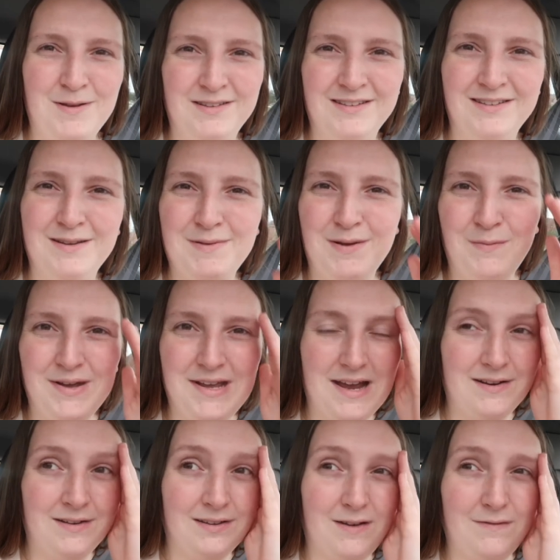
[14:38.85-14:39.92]
It's just a bit
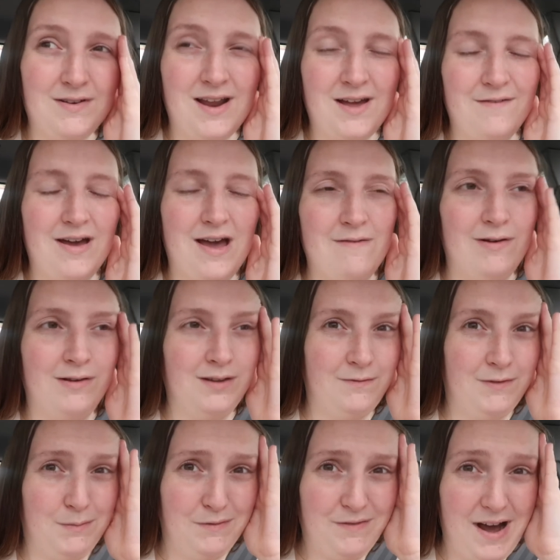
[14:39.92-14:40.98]
weird because I've never ever
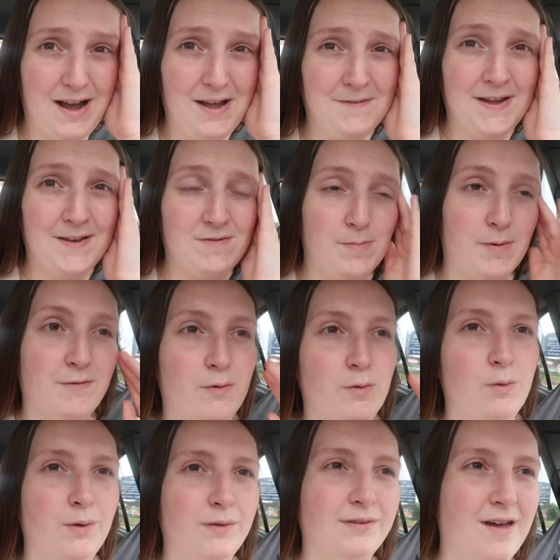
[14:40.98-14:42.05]
suffered with hay fever before,